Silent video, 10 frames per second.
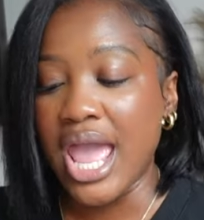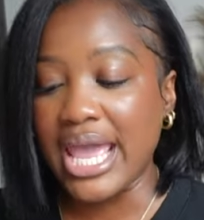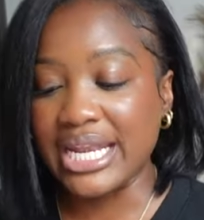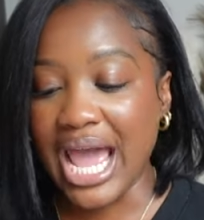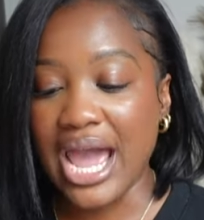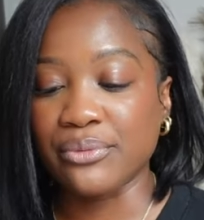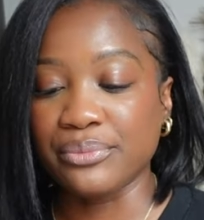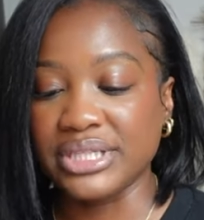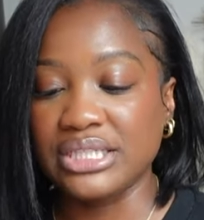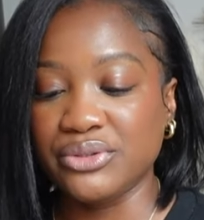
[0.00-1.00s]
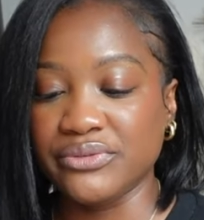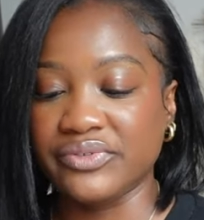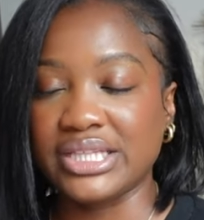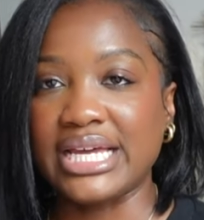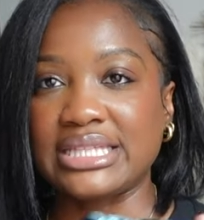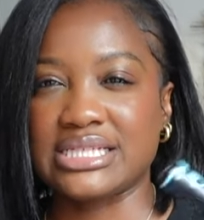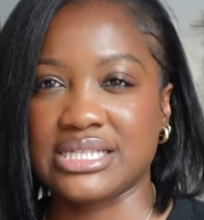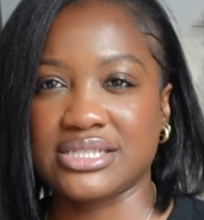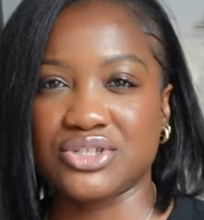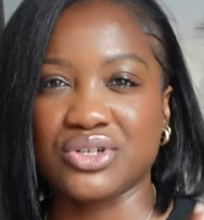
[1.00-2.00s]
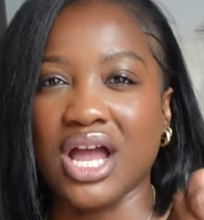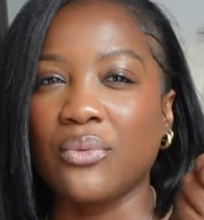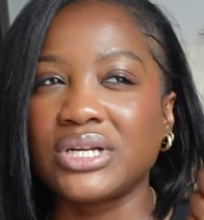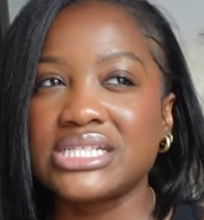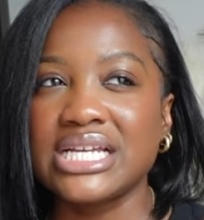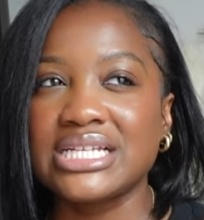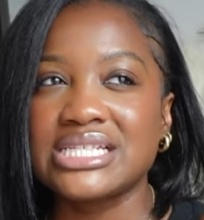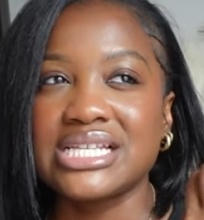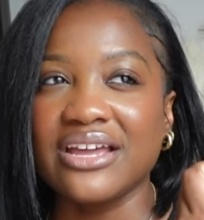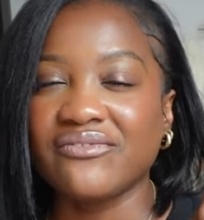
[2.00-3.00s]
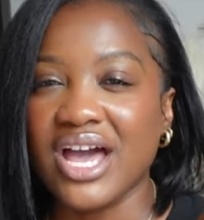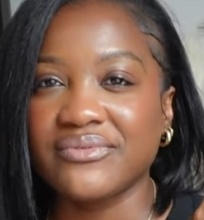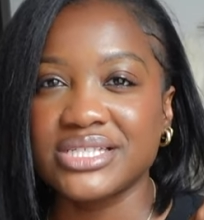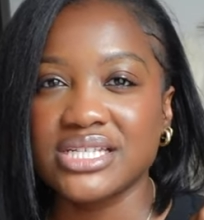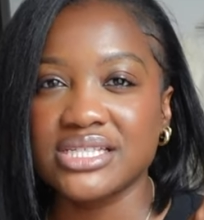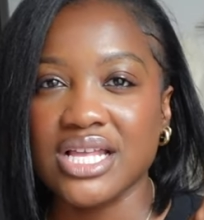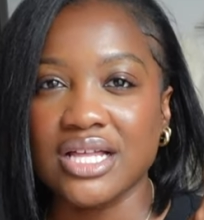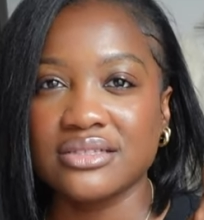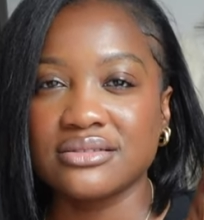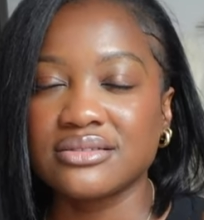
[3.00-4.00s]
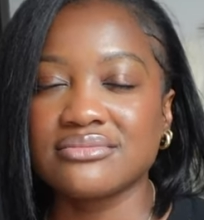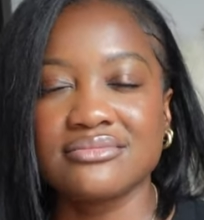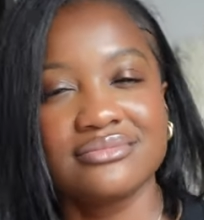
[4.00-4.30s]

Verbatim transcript: and I really do feel like this does a trick. I want to say this is like $5 or $6.